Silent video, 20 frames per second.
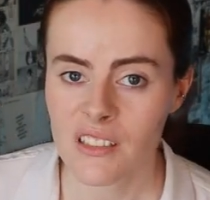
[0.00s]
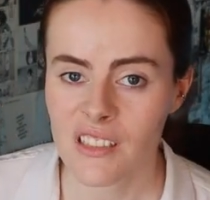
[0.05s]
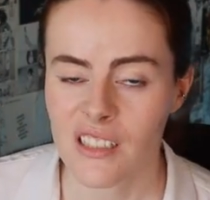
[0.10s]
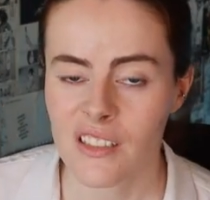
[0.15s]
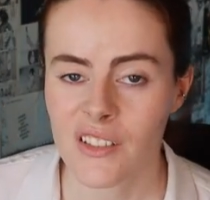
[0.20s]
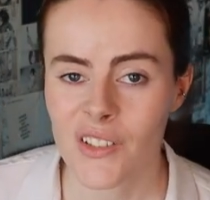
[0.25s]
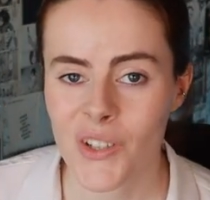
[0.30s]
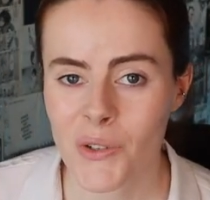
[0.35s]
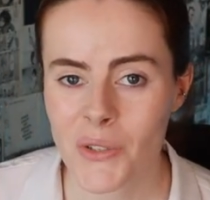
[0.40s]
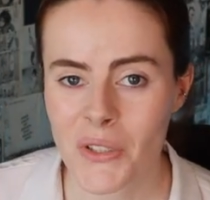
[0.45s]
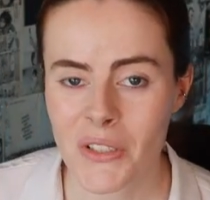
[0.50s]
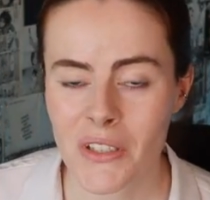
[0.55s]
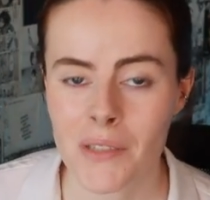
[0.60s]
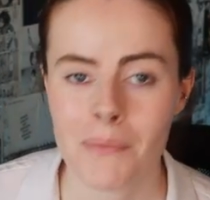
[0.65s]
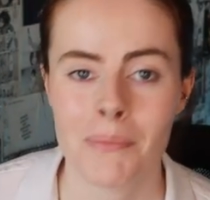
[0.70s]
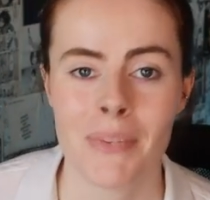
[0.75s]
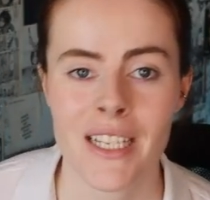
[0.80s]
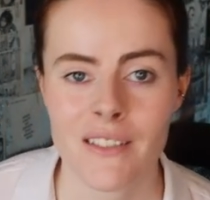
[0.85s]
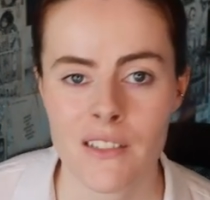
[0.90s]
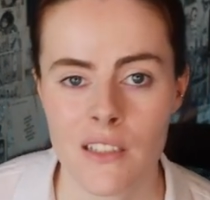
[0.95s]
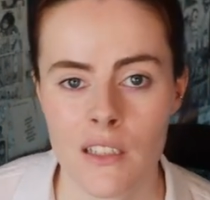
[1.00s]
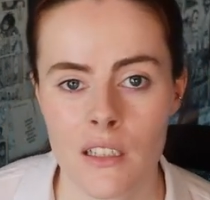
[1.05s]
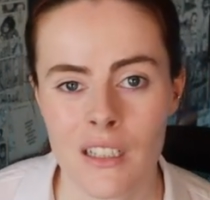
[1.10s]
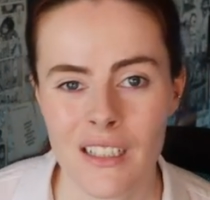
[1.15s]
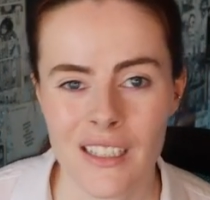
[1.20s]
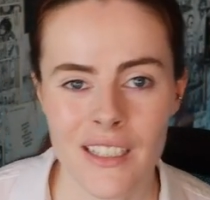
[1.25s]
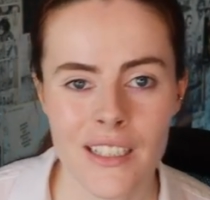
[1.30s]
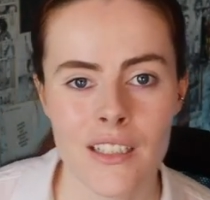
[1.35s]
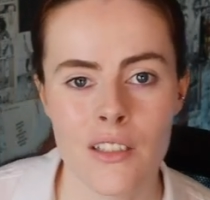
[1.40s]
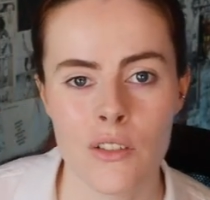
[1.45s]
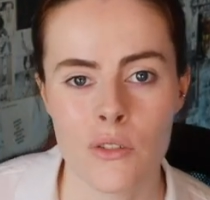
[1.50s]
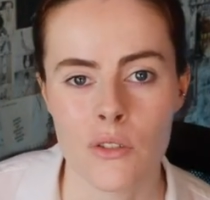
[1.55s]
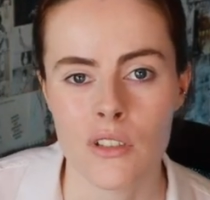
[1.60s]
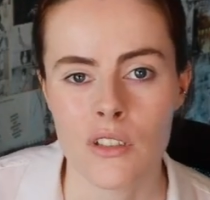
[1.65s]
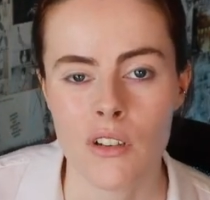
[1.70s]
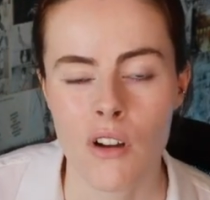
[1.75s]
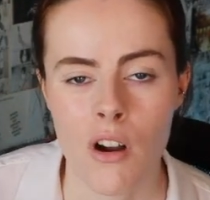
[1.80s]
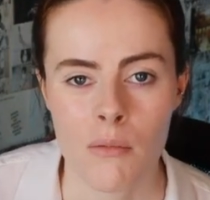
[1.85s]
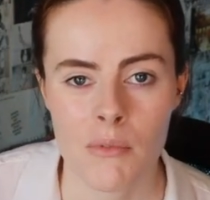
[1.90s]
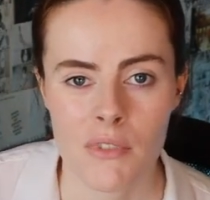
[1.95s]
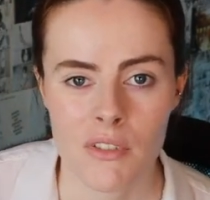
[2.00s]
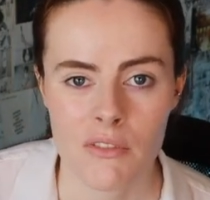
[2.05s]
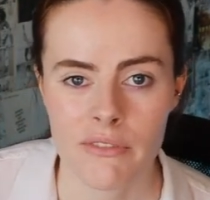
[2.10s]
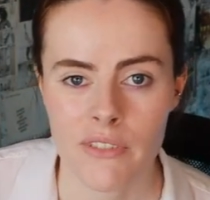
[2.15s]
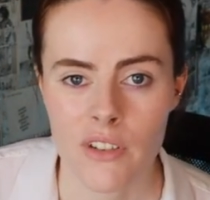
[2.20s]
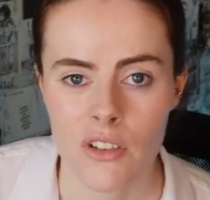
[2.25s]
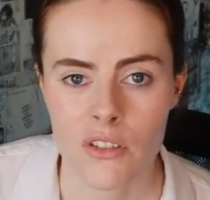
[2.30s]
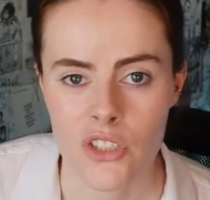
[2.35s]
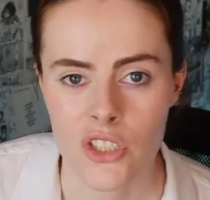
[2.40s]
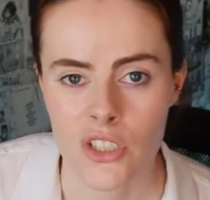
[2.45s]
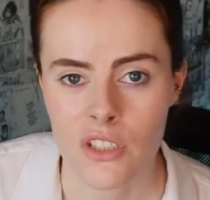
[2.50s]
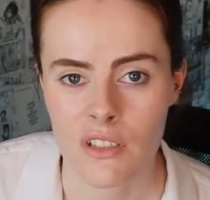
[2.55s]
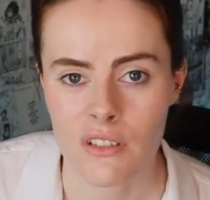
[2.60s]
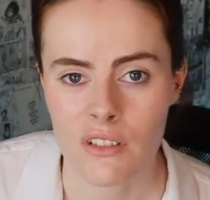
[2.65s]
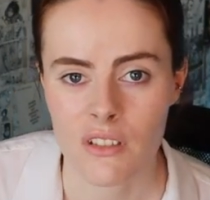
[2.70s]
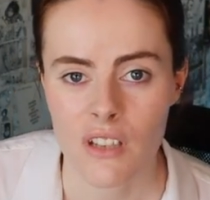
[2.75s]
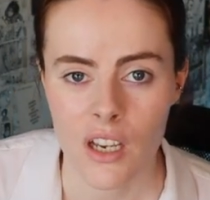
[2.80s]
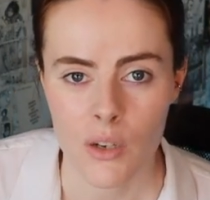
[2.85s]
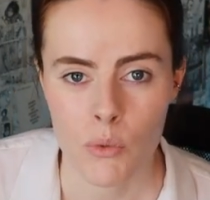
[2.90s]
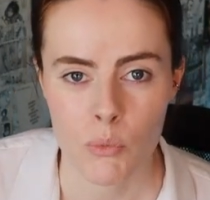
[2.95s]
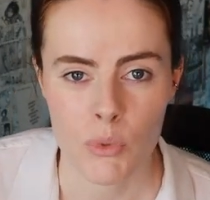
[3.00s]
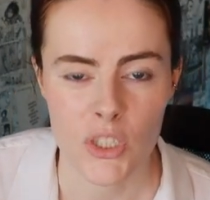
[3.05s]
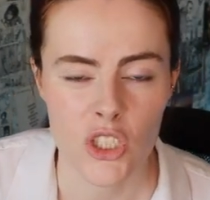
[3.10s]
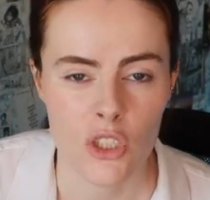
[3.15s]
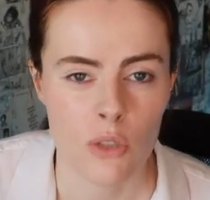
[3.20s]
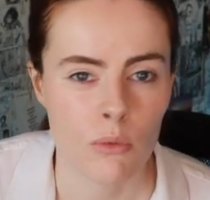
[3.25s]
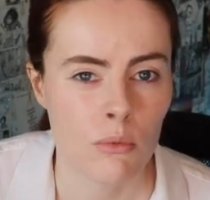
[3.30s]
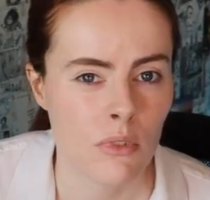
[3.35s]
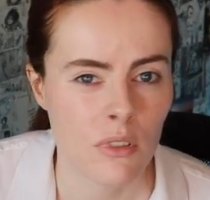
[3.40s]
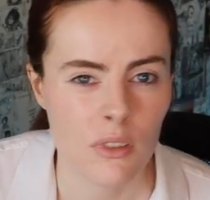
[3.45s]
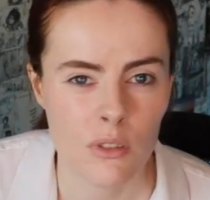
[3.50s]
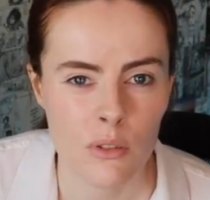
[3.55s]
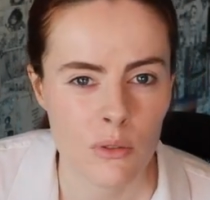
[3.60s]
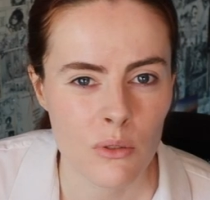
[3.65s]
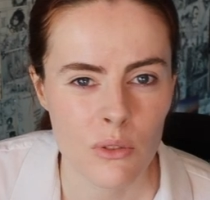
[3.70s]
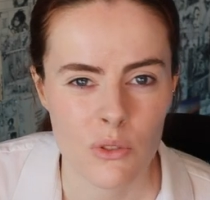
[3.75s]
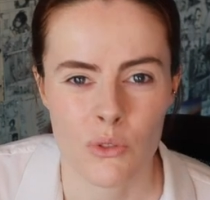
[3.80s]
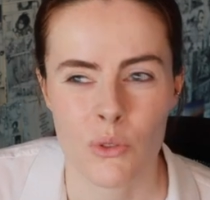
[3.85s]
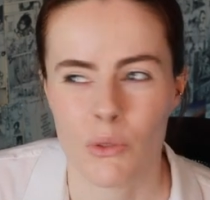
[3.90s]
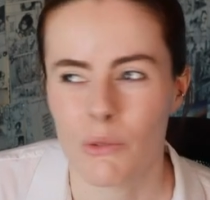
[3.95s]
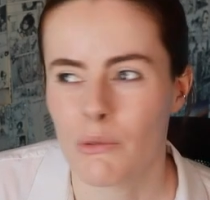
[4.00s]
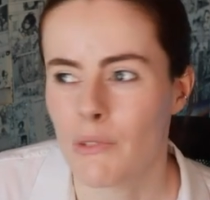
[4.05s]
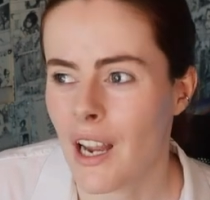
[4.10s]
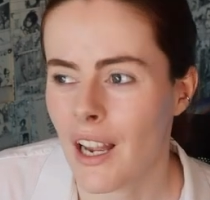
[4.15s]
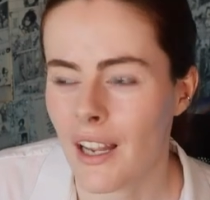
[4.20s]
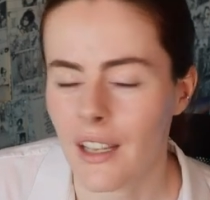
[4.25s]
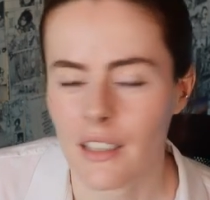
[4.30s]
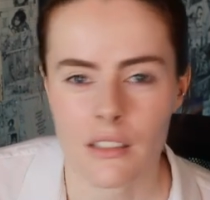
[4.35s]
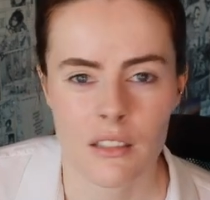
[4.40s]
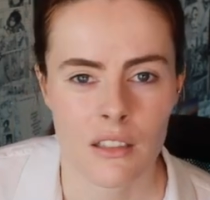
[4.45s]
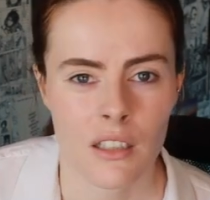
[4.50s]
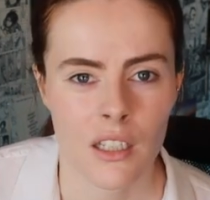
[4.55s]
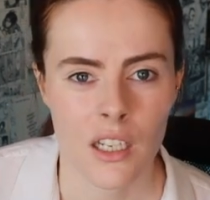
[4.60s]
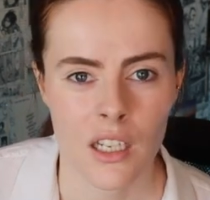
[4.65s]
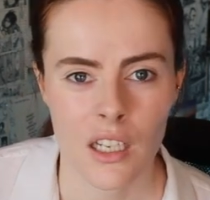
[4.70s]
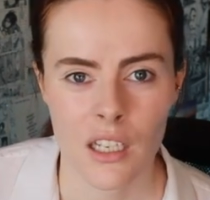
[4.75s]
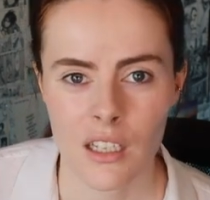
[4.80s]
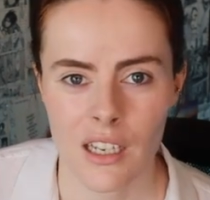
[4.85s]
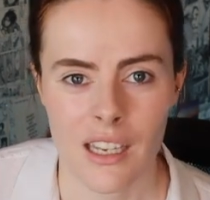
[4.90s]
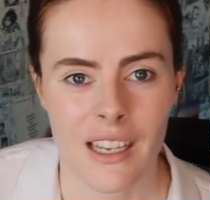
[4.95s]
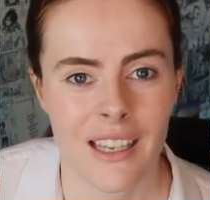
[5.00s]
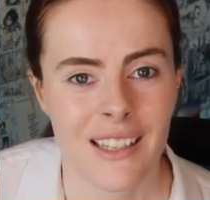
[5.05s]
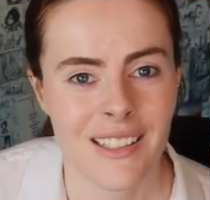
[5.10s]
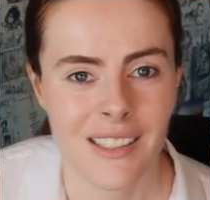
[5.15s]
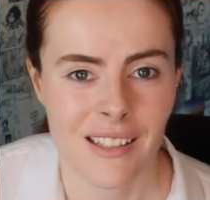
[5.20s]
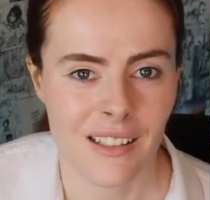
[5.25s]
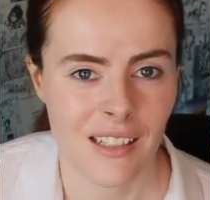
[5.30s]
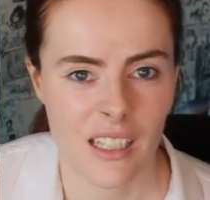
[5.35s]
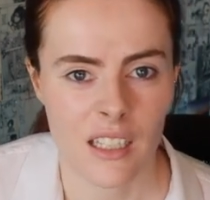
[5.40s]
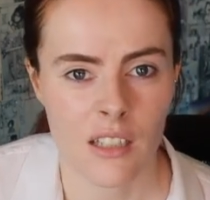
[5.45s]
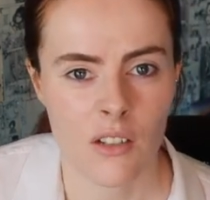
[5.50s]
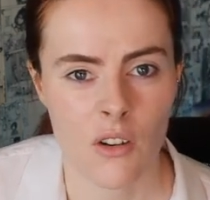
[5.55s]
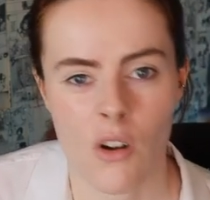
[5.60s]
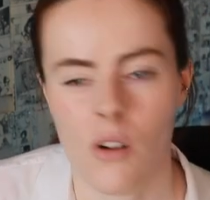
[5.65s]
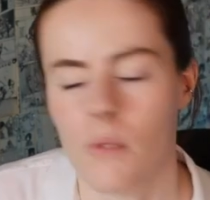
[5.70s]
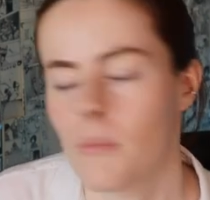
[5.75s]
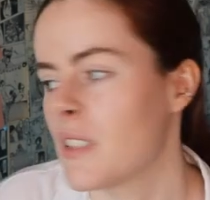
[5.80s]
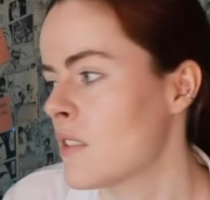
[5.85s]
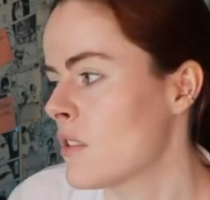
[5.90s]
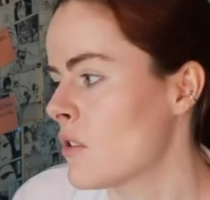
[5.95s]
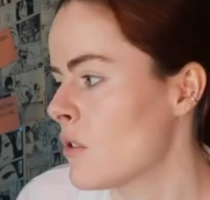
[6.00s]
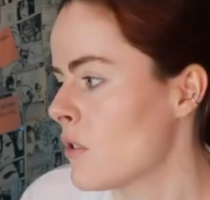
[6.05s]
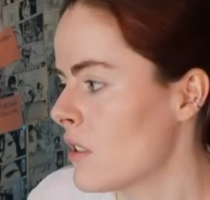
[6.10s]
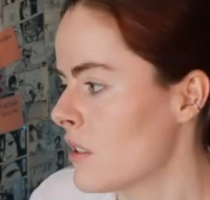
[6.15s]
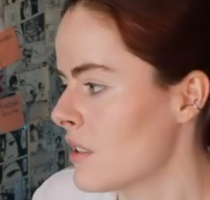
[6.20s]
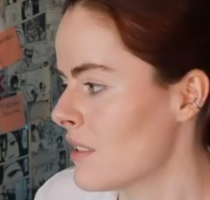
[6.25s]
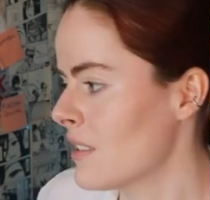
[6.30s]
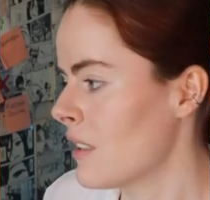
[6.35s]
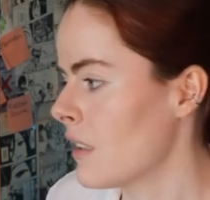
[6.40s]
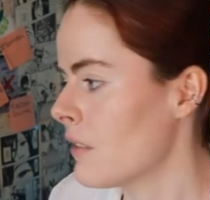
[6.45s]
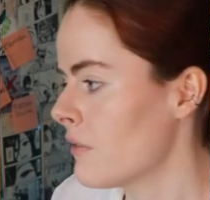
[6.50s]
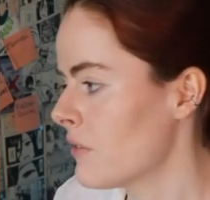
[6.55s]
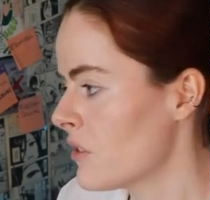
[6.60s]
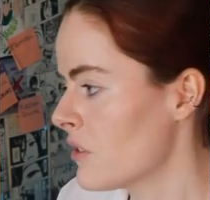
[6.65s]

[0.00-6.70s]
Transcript: and those are basically your comment functions which you would use to add editing comments to yourself.